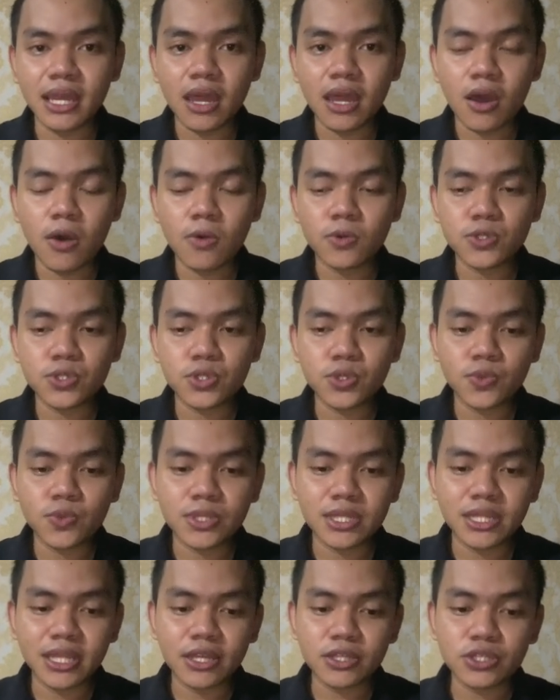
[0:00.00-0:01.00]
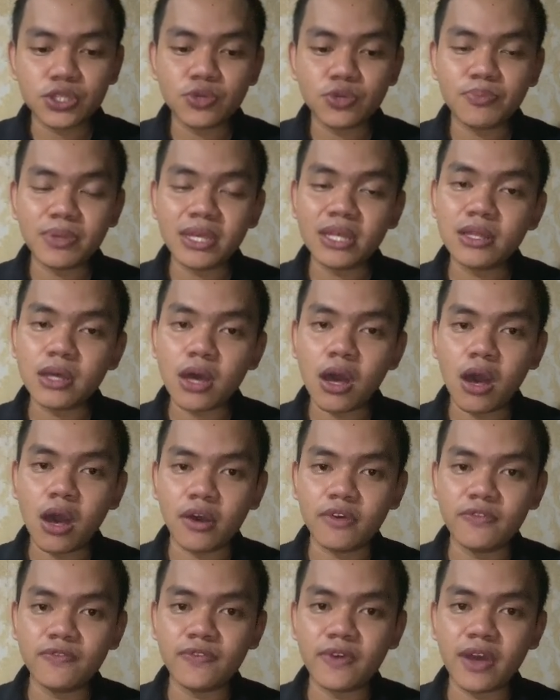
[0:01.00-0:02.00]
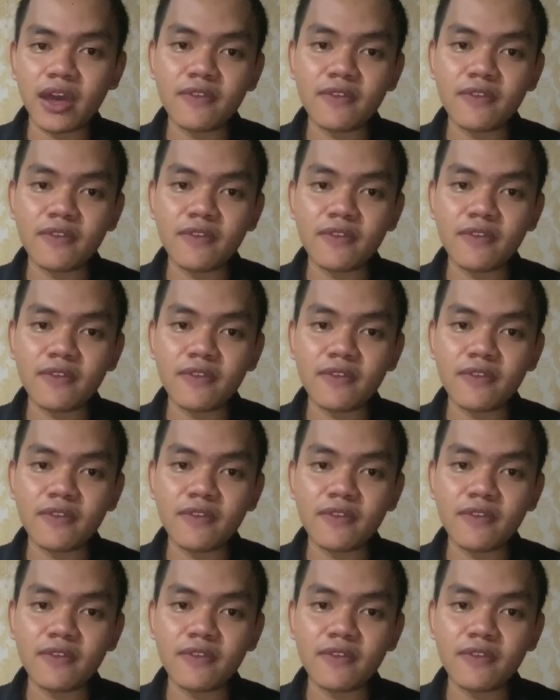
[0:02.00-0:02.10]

I also would like to peel off